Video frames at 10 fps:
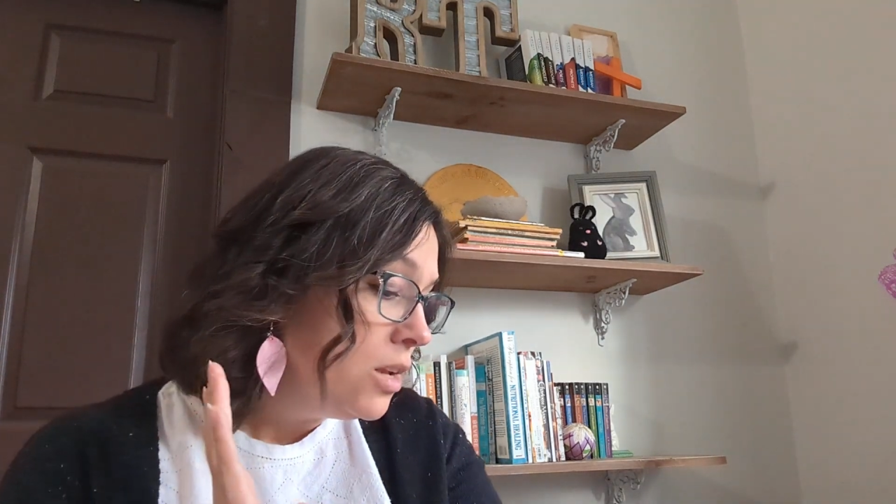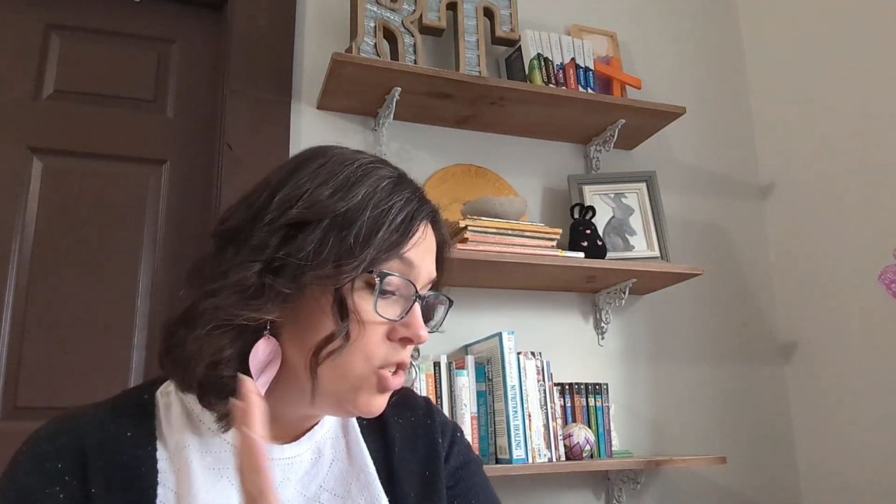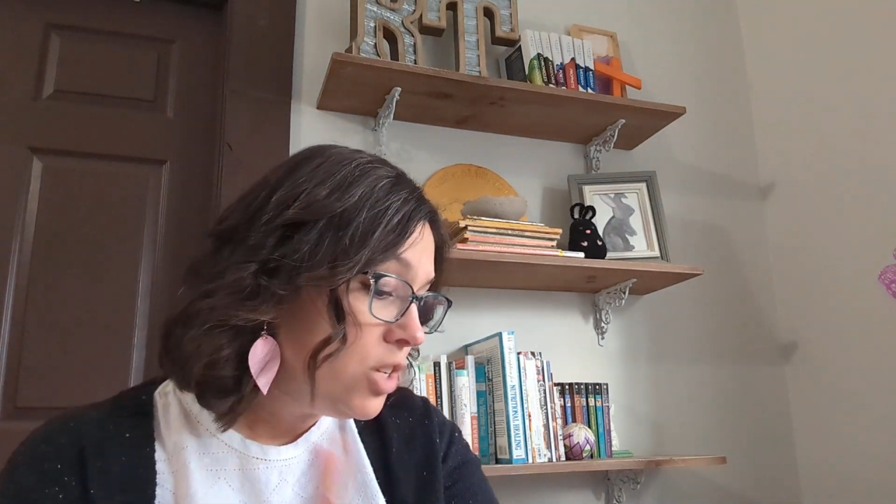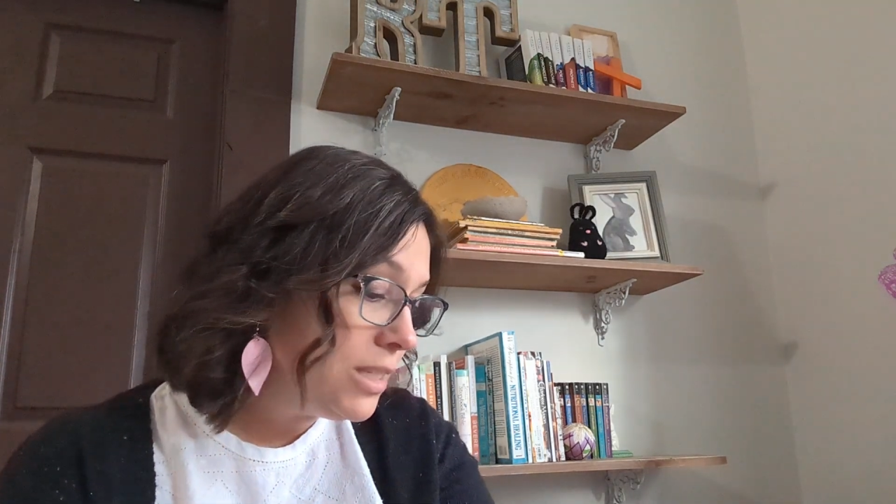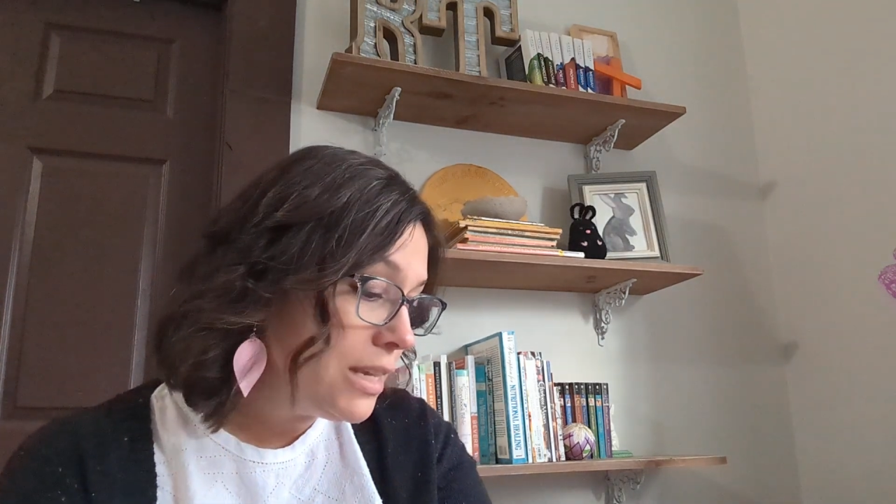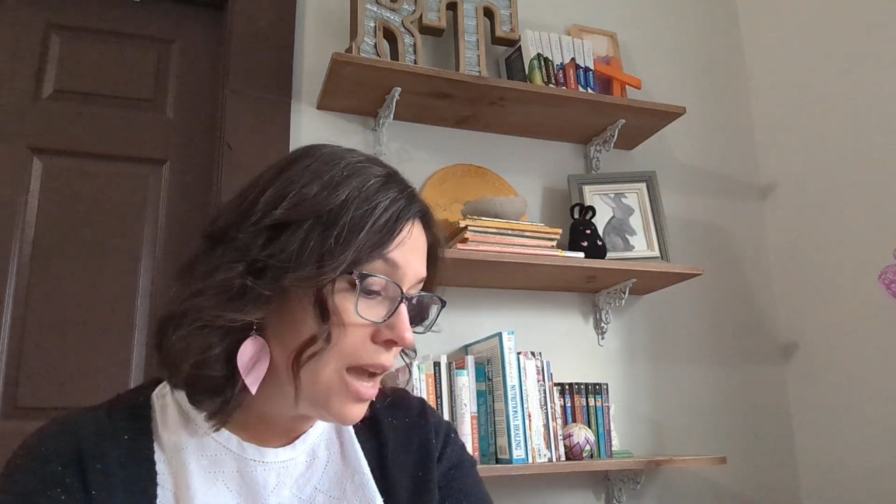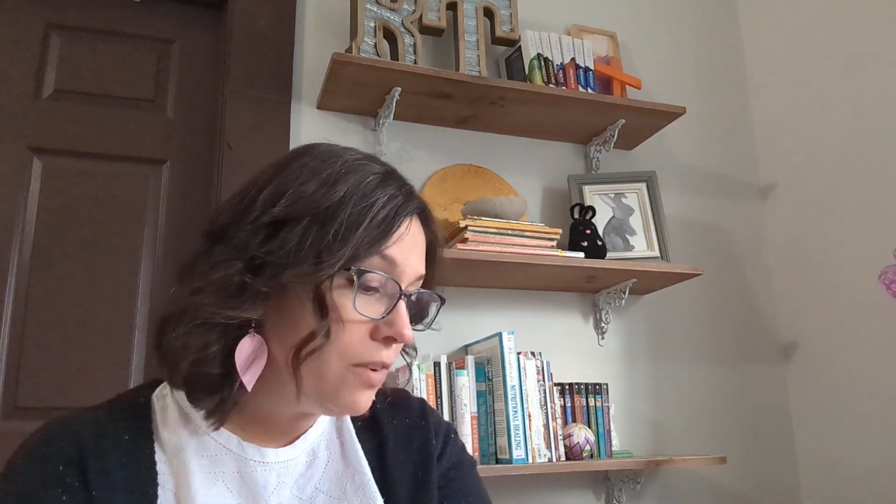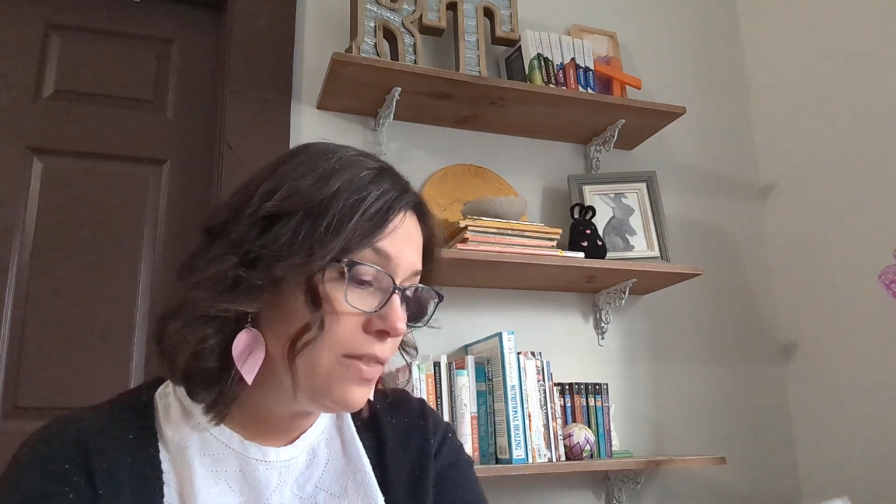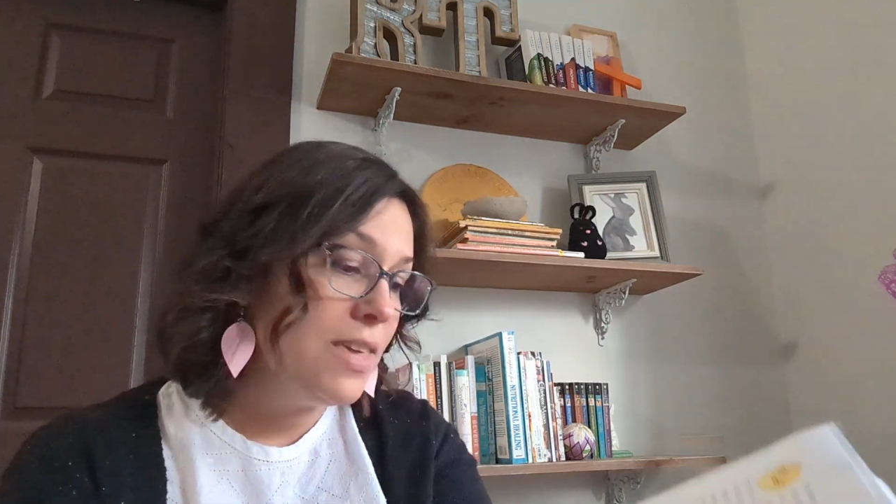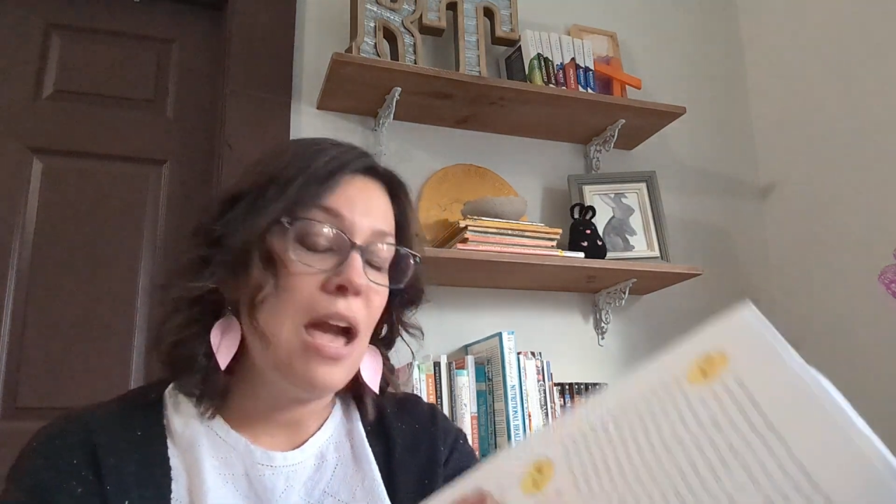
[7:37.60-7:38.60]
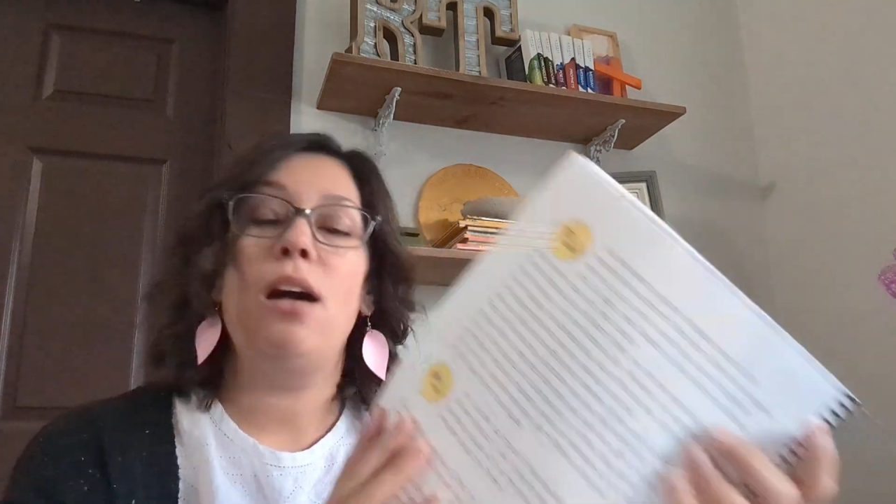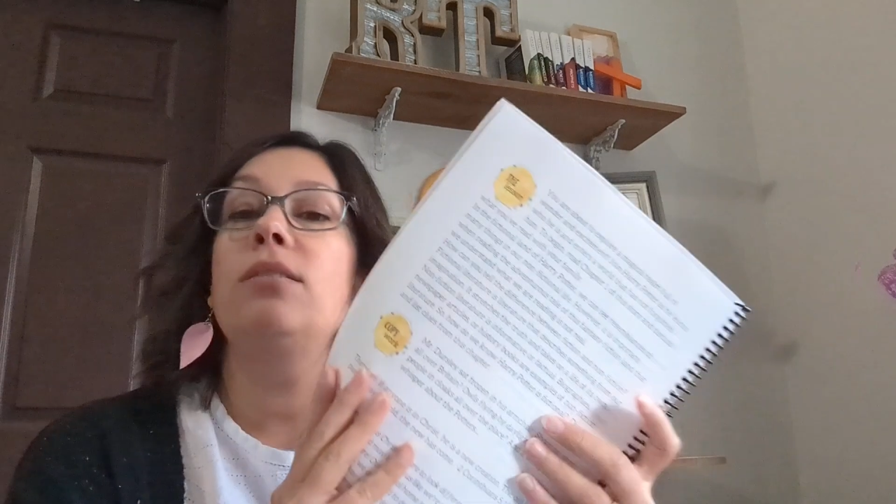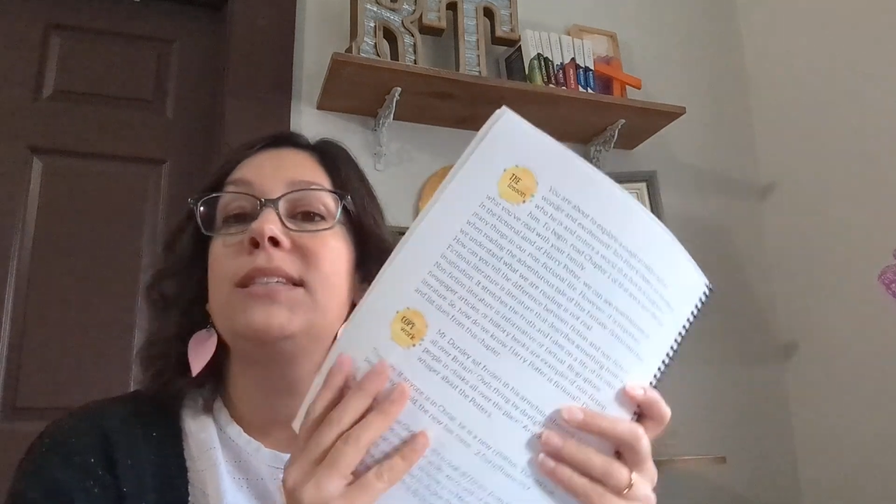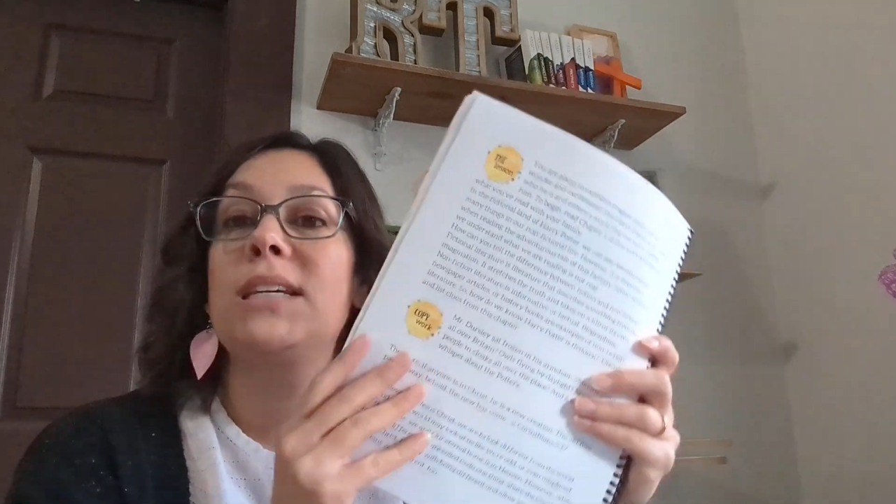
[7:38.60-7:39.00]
Just like everything else,